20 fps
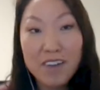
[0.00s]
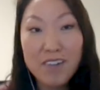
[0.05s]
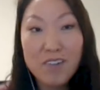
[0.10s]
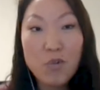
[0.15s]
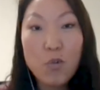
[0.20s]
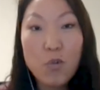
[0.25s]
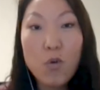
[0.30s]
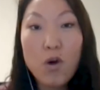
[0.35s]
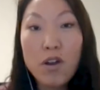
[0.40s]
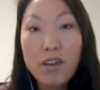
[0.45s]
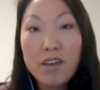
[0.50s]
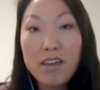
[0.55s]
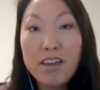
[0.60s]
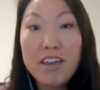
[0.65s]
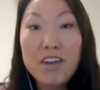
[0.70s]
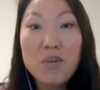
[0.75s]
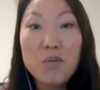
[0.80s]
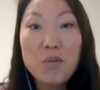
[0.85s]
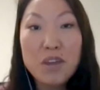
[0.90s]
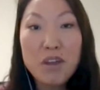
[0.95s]
What
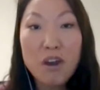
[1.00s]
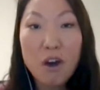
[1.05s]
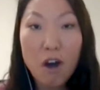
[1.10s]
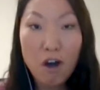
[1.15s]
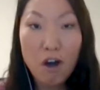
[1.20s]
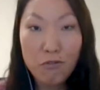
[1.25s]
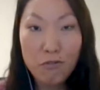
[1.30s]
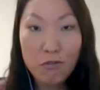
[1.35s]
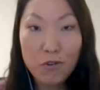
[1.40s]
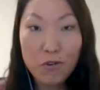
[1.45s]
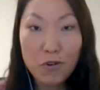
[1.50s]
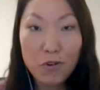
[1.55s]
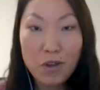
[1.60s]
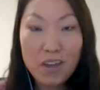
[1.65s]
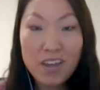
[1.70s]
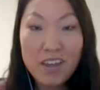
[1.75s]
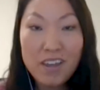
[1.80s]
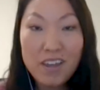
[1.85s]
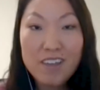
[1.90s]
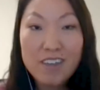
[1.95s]
can we offer?
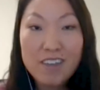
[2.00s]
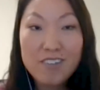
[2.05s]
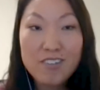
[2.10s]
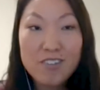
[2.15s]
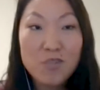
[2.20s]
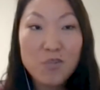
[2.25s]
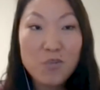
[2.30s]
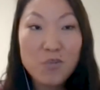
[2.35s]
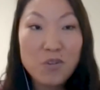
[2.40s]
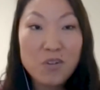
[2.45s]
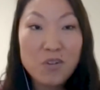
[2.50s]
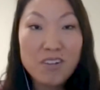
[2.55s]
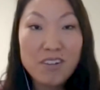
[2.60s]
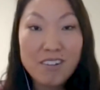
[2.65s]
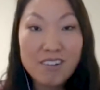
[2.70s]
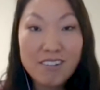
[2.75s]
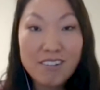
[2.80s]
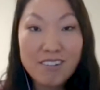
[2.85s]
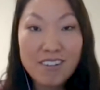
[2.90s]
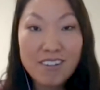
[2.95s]
Is it
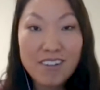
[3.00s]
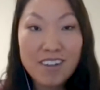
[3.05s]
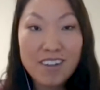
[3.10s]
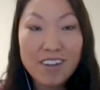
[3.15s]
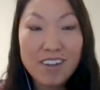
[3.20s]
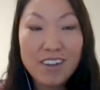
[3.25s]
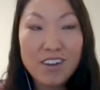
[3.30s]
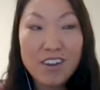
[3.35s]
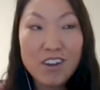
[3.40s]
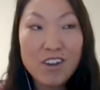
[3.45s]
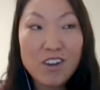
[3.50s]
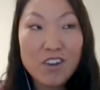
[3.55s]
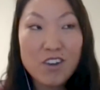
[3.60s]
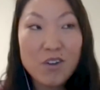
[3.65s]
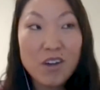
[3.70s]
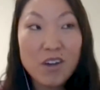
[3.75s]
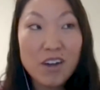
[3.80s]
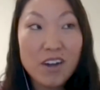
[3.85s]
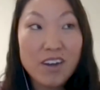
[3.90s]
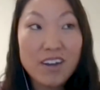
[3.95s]
realistic? And you
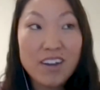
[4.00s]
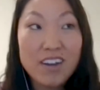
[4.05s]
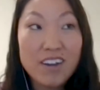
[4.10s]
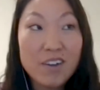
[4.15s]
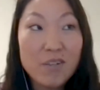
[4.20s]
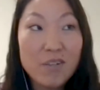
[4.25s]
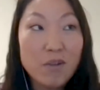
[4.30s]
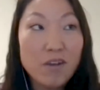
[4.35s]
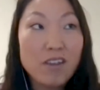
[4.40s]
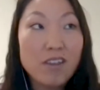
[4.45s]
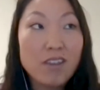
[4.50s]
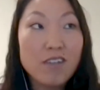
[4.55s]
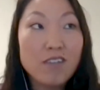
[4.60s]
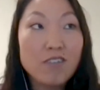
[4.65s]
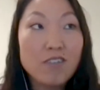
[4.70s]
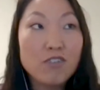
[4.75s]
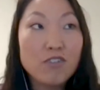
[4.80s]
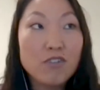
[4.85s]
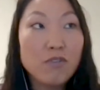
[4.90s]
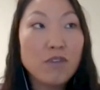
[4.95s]
kind of hit it right there,
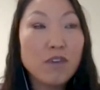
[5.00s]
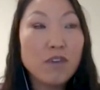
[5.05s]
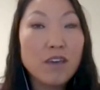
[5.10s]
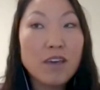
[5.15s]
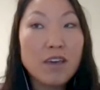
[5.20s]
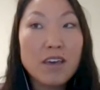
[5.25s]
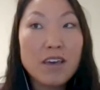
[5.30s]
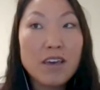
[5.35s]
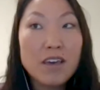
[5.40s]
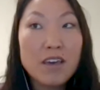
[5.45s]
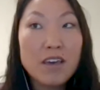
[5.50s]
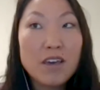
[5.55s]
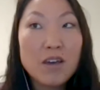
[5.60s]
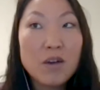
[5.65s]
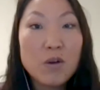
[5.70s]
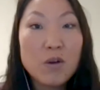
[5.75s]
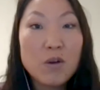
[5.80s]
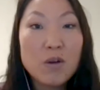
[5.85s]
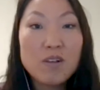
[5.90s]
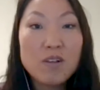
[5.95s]
Jeff.
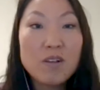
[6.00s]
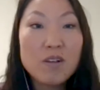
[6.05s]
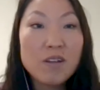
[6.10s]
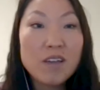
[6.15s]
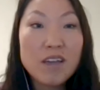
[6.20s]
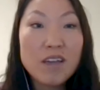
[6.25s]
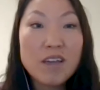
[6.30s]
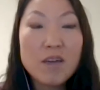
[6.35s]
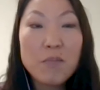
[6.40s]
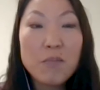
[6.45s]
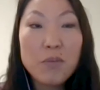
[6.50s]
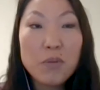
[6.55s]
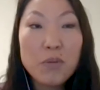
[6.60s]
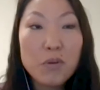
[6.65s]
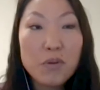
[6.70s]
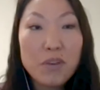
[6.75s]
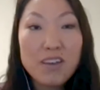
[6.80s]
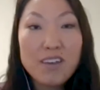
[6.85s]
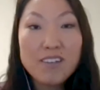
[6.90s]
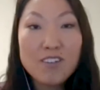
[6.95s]

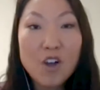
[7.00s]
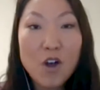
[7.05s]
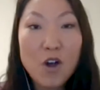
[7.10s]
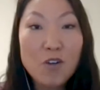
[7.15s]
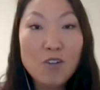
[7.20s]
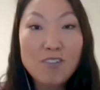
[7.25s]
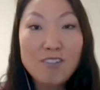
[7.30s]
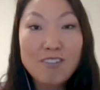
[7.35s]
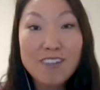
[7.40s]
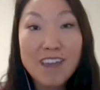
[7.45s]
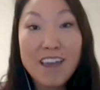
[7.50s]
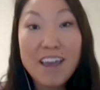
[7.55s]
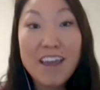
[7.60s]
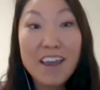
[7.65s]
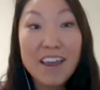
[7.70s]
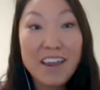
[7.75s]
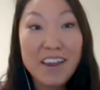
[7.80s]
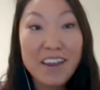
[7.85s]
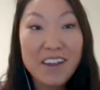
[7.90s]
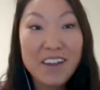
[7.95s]
Employees aren't
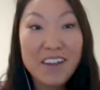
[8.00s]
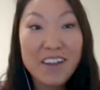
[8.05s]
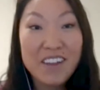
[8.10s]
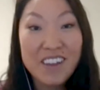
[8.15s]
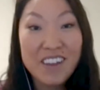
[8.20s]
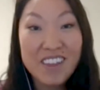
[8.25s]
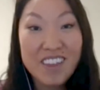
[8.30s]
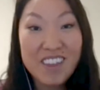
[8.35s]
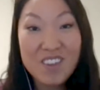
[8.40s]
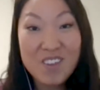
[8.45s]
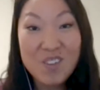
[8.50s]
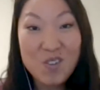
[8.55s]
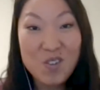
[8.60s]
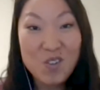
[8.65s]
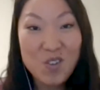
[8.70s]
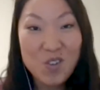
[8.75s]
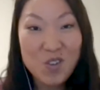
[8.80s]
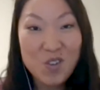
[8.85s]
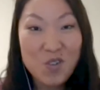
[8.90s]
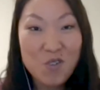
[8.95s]
staying like they used
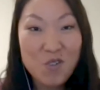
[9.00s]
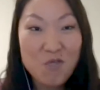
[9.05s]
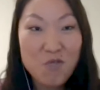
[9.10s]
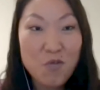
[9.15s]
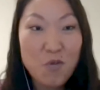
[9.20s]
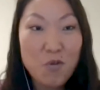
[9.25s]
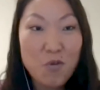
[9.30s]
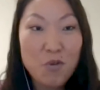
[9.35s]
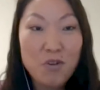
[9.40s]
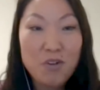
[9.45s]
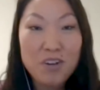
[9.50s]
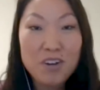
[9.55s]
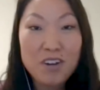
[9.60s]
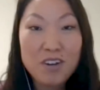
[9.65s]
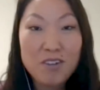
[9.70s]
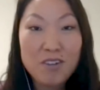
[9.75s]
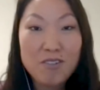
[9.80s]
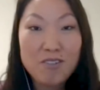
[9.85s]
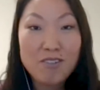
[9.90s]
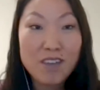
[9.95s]
to for
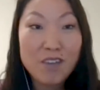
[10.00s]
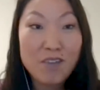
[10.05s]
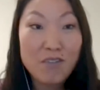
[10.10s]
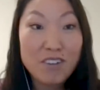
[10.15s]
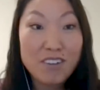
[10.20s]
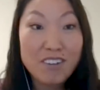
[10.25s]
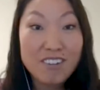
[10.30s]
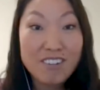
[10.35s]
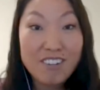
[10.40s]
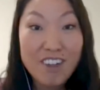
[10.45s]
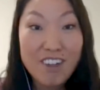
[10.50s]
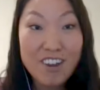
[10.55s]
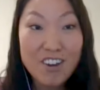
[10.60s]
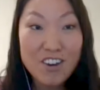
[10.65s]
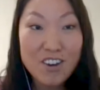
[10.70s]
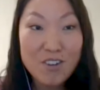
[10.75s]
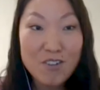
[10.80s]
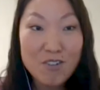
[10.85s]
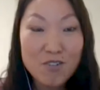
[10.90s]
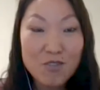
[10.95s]
7 to 10
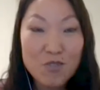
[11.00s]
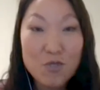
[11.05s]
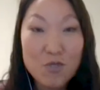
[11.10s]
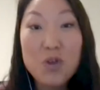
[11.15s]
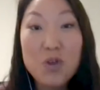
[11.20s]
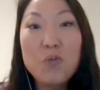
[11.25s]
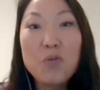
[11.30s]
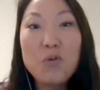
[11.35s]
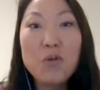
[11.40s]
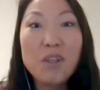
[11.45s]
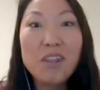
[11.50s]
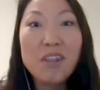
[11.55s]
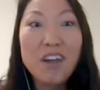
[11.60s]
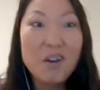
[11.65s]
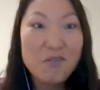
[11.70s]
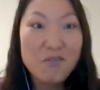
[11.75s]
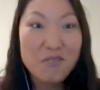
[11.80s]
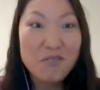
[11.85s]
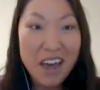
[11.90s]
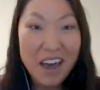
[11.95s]
years. We would
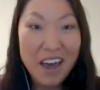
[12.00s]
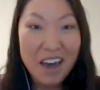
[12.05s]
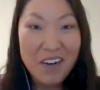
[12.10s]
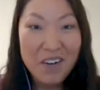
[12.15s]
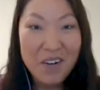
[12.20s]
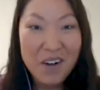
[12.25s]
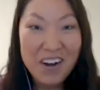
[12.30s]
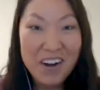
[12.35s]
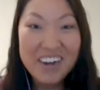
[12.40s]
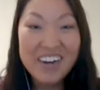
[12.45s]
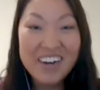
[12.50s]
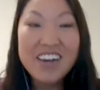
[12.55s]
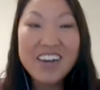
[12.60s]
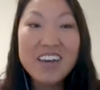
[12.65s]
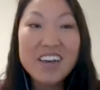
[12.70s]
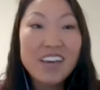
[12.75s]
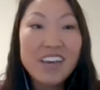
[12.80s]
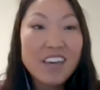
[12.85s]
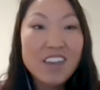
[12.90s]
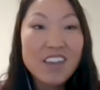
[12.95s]
love that, right?
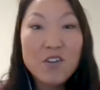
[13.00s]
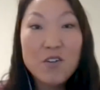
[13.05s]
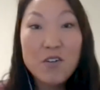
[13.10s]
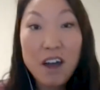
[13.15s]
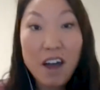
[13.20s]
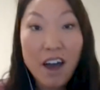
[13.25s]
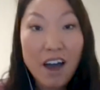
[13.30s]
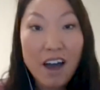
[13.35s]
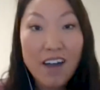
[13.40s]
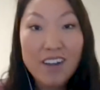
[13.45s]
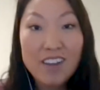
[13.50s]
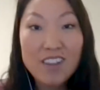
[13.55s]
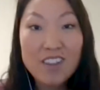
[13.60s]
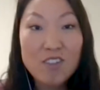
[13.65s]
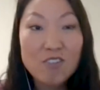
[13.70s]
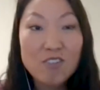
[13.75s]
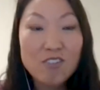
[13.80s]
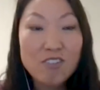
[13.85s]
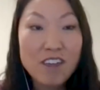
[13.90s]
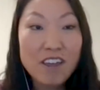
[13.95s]
They're not. They're
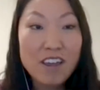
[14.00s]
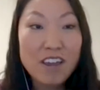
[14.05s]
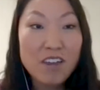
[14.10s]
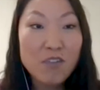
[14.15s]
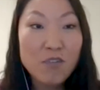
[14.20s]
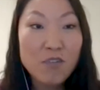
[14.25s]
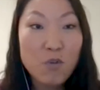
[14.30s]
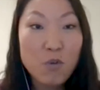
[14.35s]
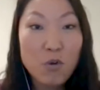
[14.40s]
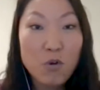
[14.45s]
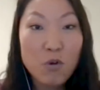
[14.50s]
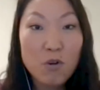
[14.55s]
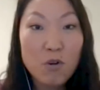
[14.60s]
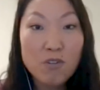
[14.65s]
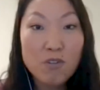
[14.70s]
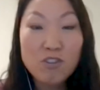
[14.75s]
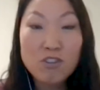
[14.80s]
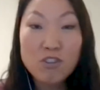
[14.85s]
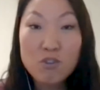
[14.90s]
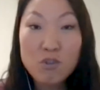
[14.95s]
staying for
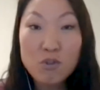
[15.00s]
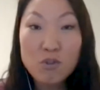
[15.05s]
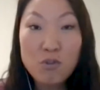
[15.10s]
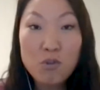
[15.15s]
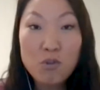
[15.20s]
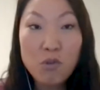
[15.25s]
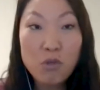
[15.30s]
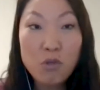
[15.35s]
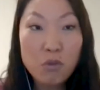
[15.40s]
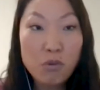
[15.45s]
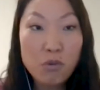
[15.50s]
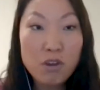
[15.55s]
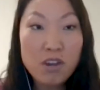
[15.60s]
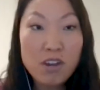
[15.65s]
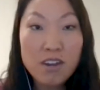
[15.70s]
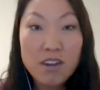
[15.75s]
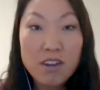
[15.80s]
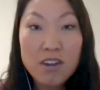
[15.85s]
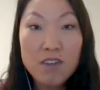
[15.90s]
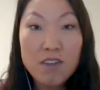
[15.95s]
2-3
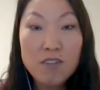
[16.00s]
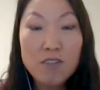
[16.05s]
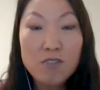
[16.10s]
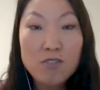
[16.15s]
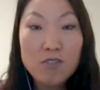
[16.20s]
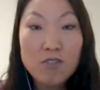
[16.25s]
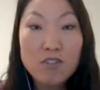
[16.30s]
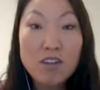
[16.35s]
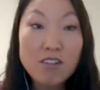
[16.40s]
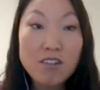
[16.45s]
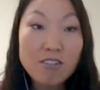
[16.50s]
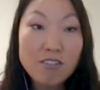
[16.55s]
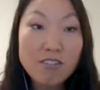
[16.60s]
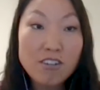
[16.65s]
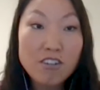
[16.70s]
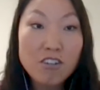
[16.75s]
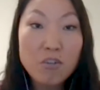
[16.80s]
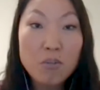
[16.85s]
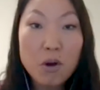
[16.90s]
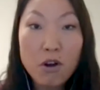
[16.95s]
years, testing
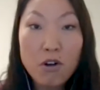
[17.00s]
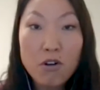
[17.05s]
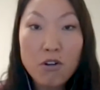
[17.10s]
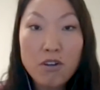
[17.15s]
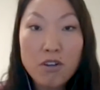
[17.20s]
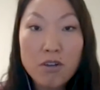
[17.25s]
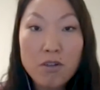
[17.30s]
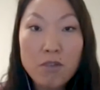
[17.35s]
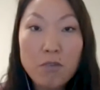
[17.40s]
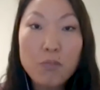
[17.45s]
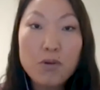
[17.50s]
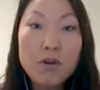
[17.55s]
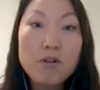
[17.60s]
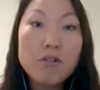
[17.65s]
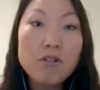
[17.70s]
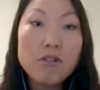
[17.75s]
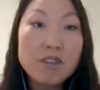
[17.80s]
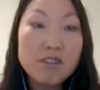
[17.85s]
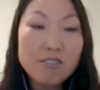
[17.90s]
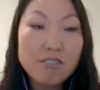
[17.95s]
the market,
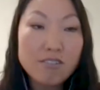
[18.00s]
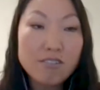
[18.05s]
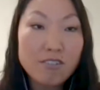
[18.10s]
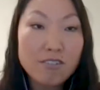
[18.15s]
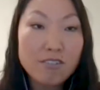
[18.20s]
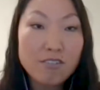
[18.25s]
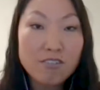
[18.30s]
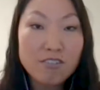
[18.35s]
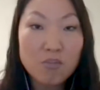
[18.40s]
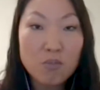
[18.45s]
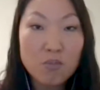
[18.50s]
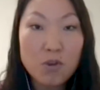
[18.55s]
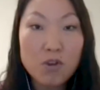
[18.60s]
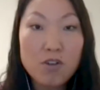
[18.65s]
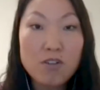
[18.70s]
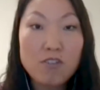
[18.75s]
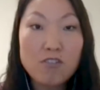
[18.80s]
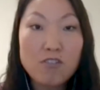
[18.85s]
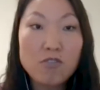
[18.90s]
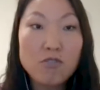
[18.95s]
building skills,
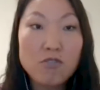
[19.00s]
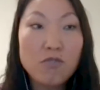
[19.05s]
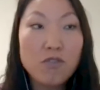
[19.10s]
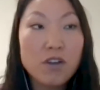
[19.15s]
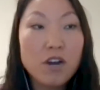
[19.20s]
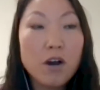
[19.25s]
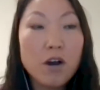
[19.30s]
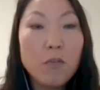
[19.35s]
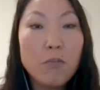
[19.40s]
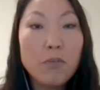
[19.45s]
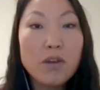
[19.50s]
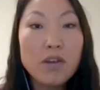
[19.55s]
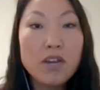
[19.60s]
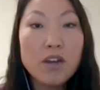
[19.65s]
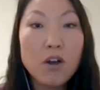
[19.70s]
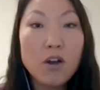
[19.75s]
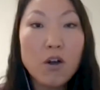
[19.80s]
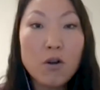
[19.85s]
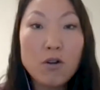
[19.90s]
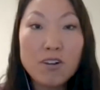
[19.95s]
experience. So if a company
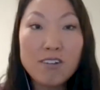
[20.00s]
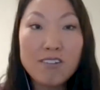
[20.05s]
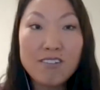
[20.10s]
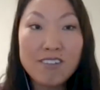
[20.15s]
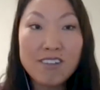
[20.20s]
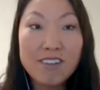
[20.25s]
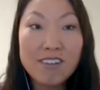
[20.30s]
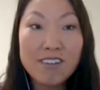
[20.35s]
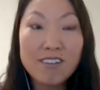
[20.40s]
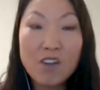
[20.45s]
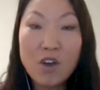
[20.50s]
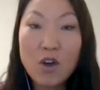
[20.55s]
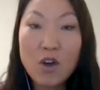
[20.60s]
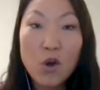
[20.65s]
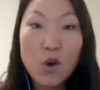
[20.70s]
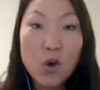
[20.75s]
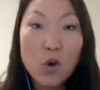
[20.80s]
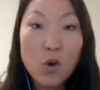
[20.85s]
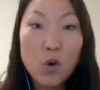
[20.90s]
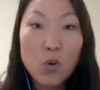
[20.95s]
already says,
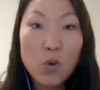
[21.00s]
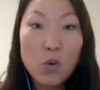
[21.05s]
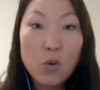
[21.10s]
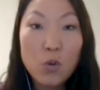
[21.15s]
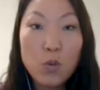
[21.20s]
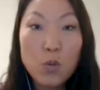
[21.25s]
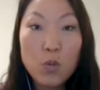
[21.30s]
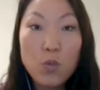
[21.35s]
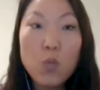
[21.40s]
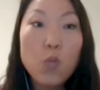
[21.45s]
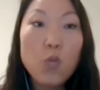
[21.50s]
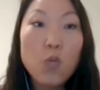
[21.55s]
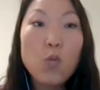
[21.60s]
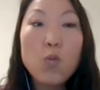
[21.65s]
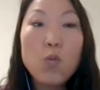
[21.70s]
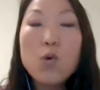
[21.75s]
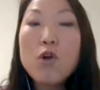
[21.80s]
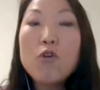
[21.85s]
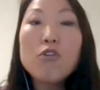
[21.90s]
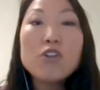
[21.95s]

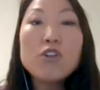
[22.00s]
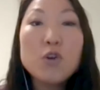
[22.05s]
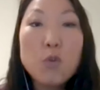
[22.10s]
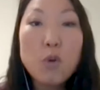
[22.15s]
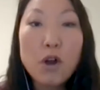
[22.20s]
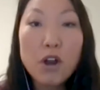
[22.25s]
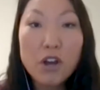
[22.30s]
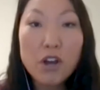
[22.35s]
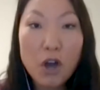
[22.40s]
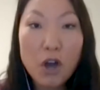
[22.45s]
where do you want to go?